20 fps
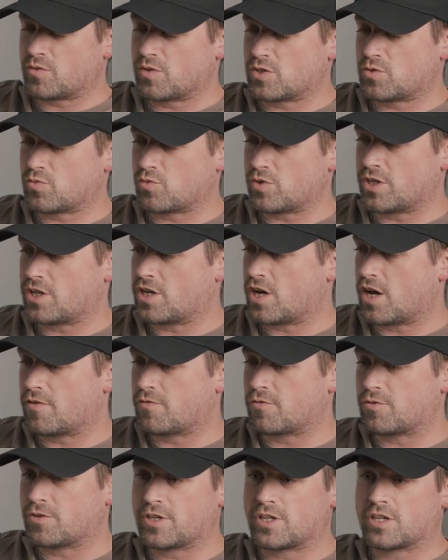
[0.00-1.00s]
was
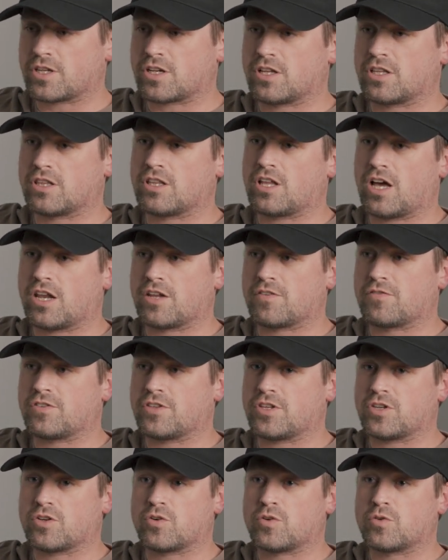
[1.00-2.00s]
recovering a lot of
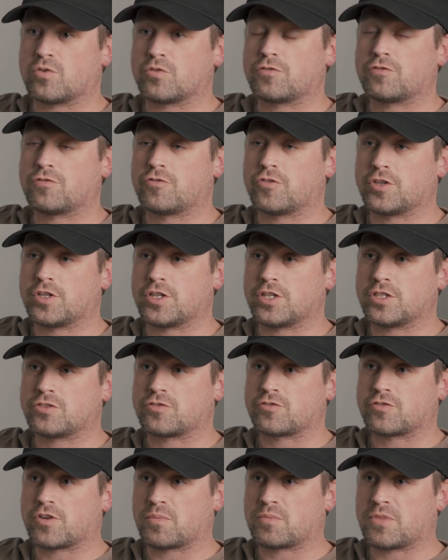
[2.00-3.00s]
the old footage
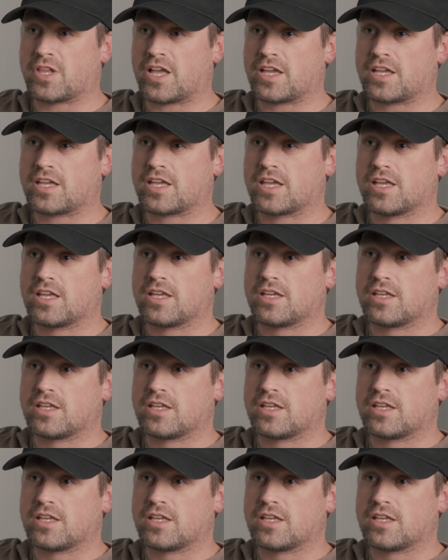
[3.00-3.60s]
from, like,